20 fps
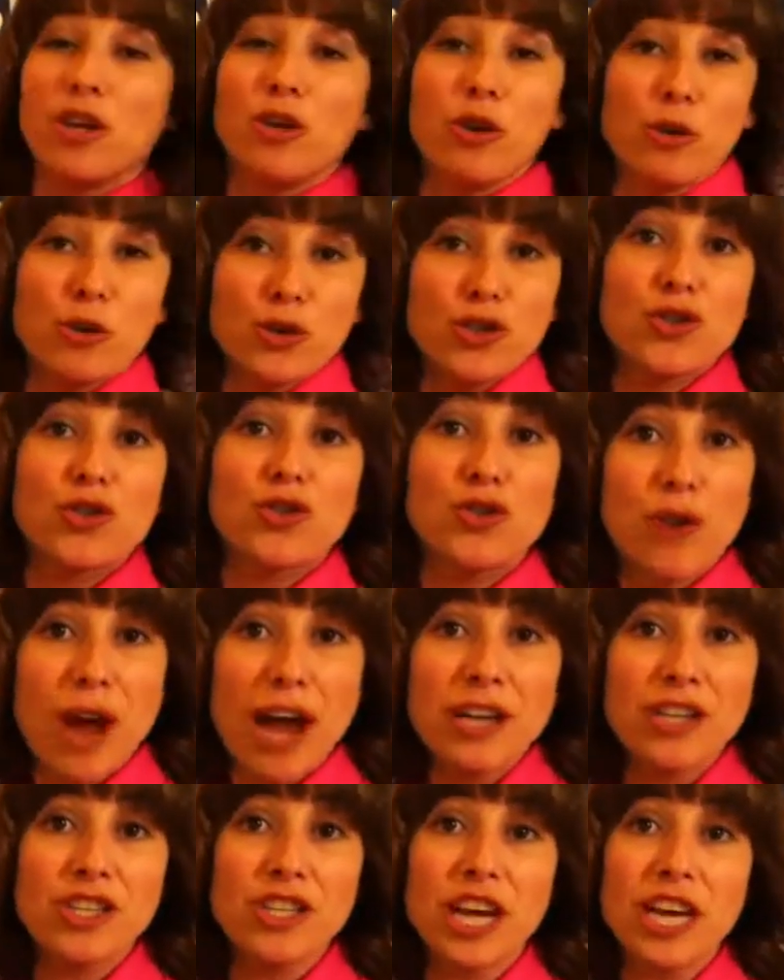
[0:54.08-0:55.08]
your
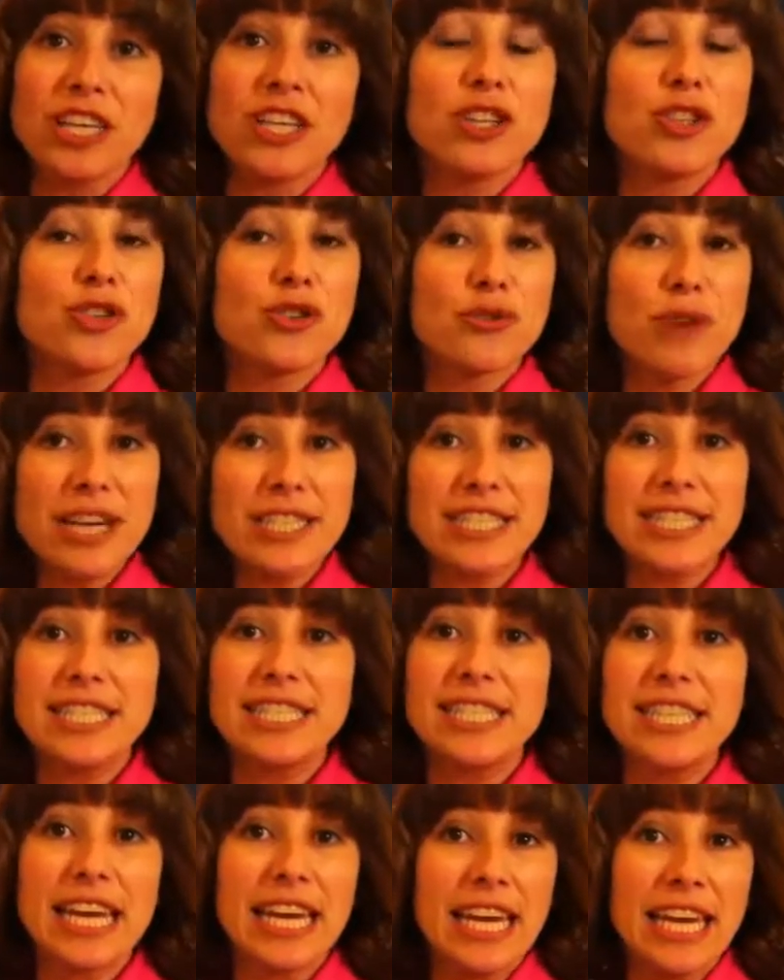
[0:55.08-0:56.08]
structure, your
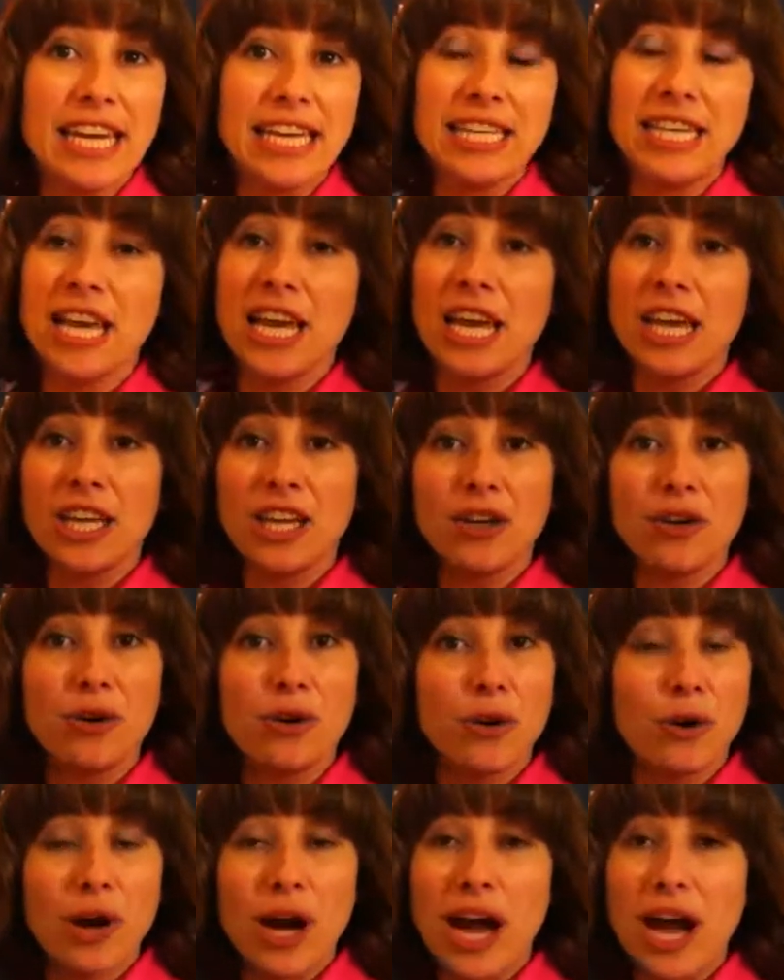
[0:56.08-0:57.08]
trust deed,
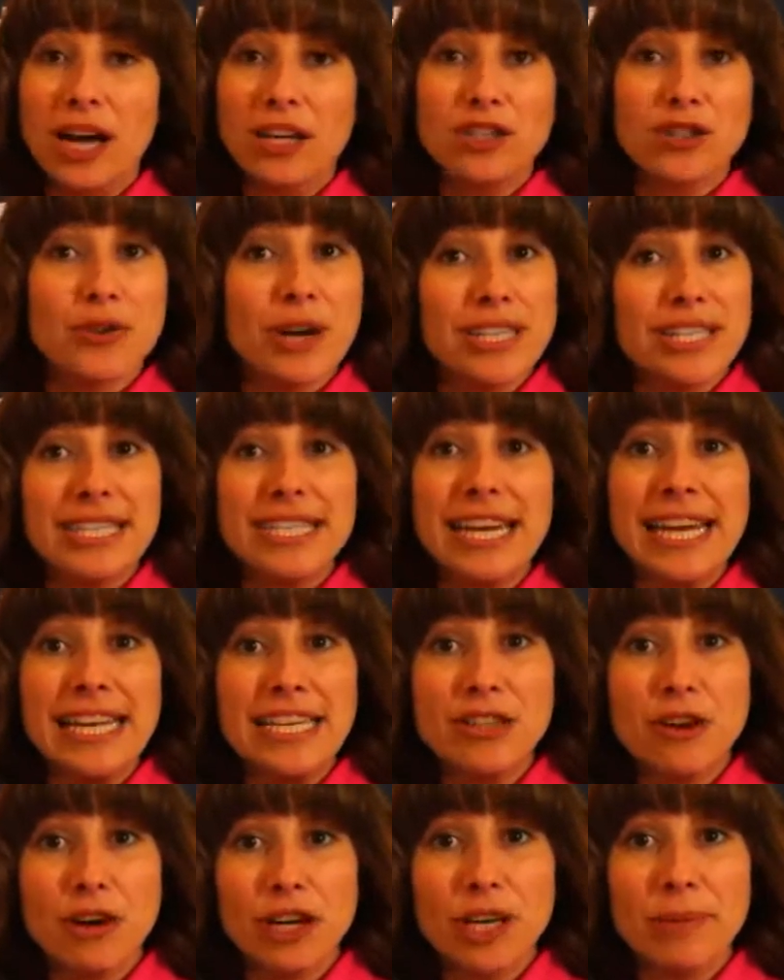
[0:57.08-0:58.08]
your
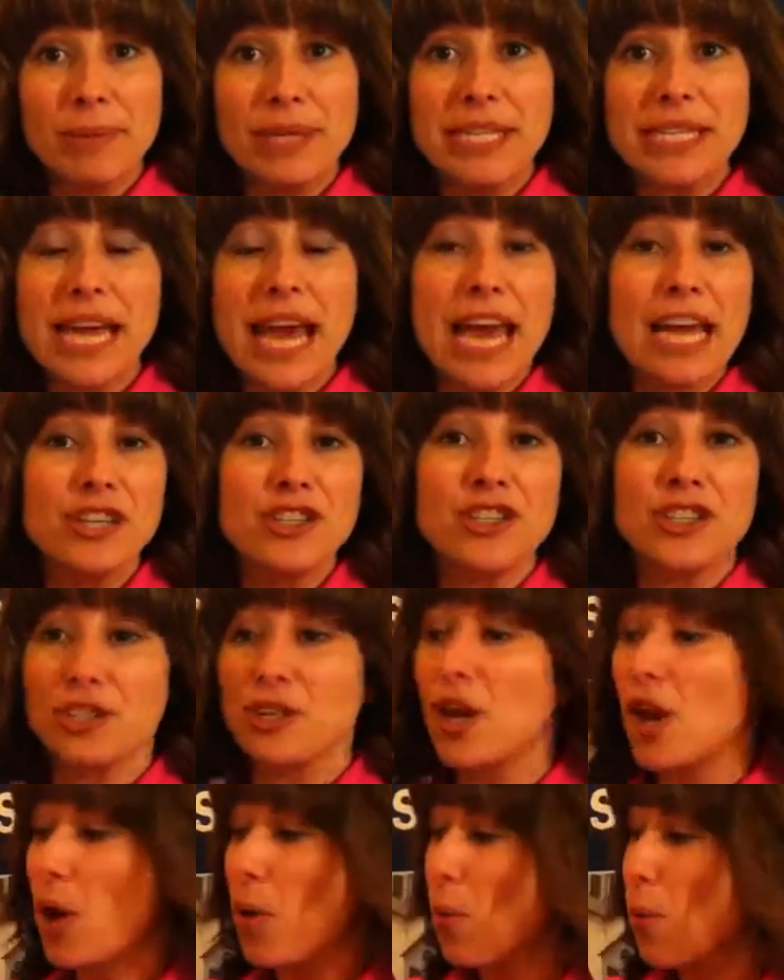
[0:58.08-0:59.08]
trustee
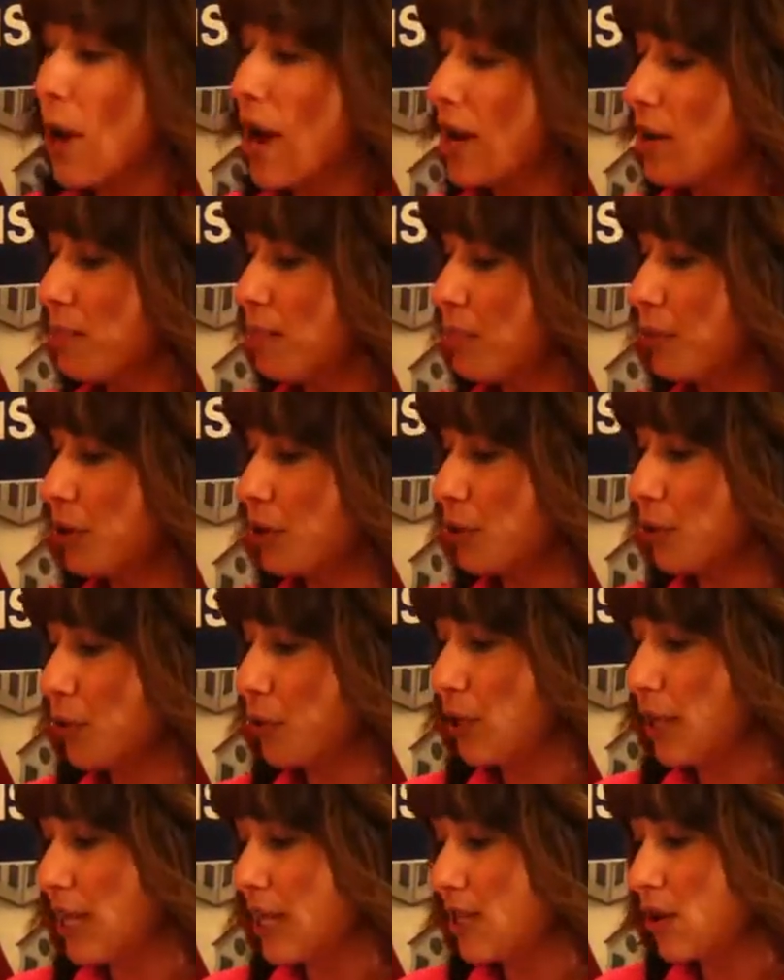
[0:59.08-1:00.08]
documentation, where to put it
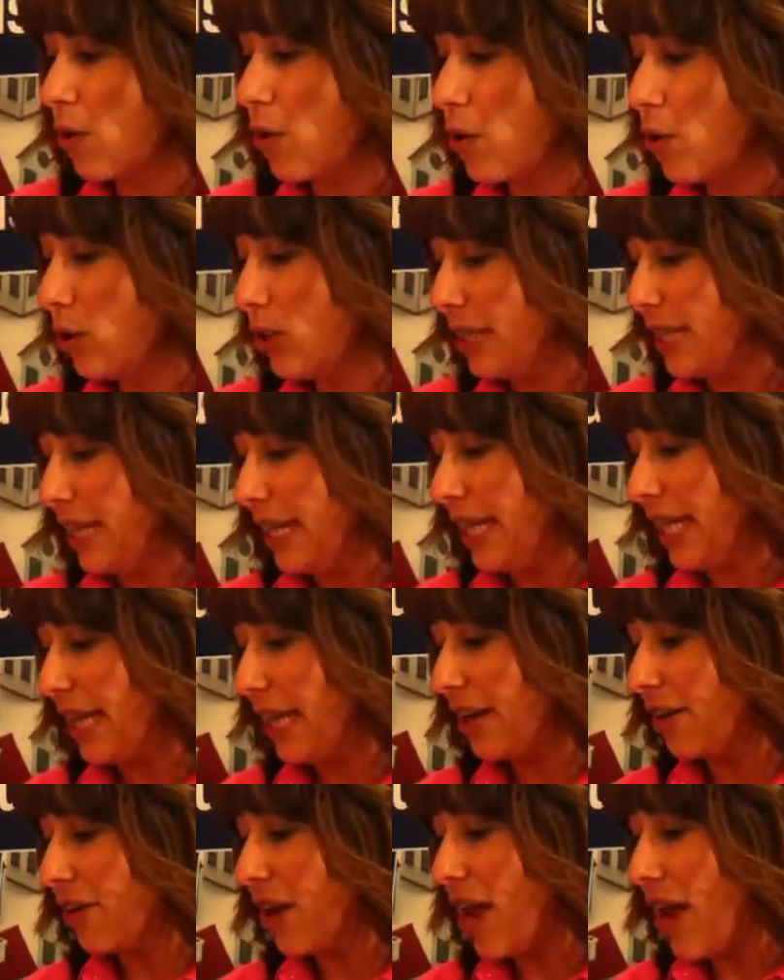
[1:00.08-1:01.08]
all. It's all in
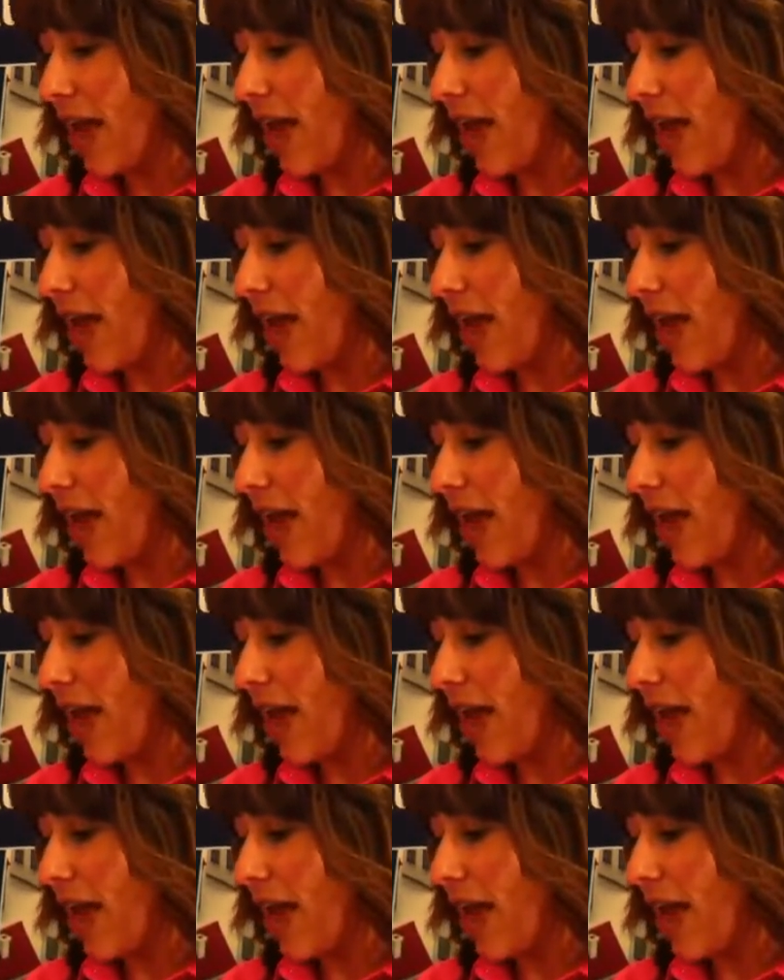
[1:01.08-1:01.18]
here.